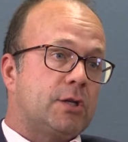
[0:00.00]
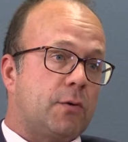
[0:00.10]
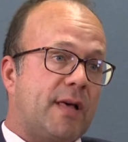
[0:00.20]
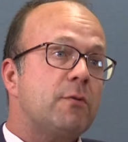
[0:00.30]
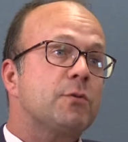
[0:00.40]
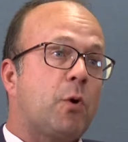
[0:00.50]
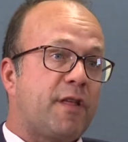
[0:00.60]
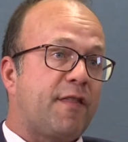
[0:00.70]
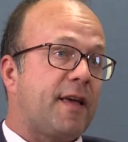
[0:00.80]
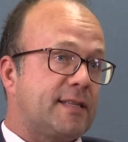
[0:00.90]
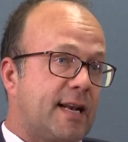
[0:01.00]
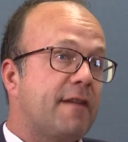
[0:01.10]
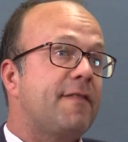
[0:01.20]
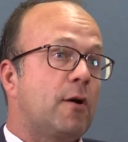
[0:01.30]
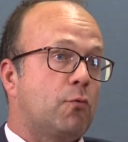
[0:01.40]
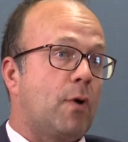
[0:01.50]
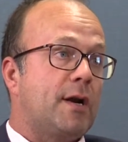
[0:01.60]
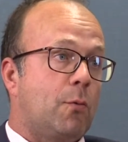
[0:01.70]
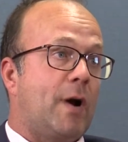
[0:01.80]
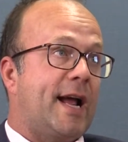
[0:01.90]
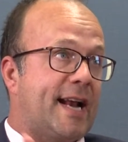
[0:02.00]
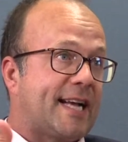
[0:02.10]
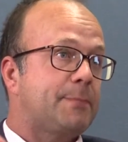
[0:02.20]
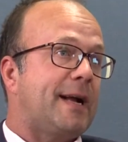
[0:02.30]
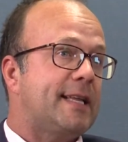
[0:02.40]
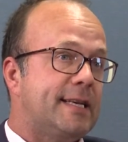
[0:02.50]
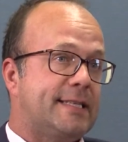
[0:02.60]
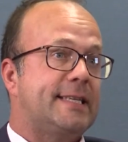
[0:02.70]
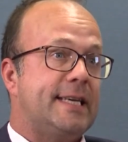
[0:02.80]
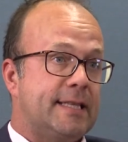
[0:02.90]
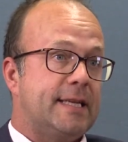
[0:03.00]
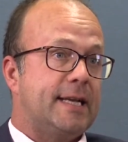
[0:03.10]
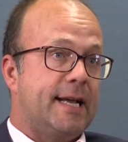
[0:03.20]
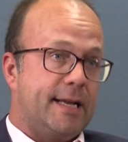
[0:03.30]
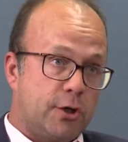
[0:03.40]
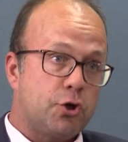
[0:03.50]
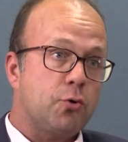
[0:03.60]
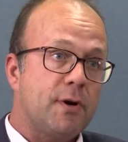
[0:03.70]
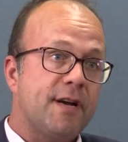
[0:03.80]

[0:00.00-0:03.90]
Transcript: So that was one of the things that I found right away, and I expected to see in the data, and sure